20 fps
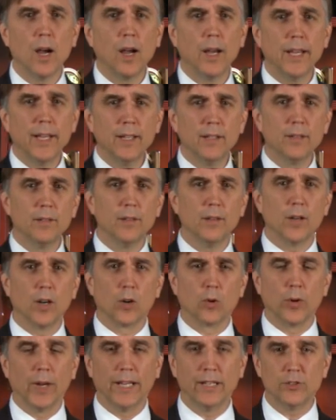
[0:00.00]
in
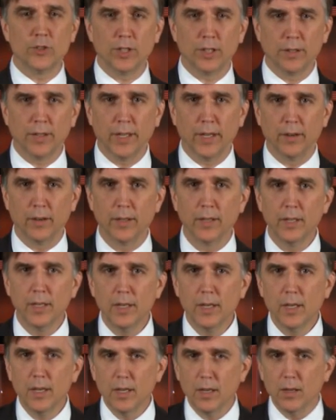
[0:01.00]
arranging their
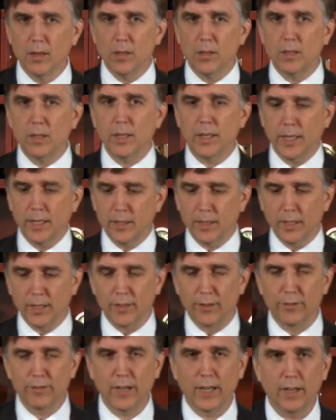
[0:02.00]

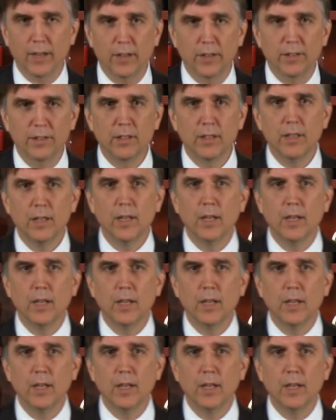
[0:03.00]
Indian affairs.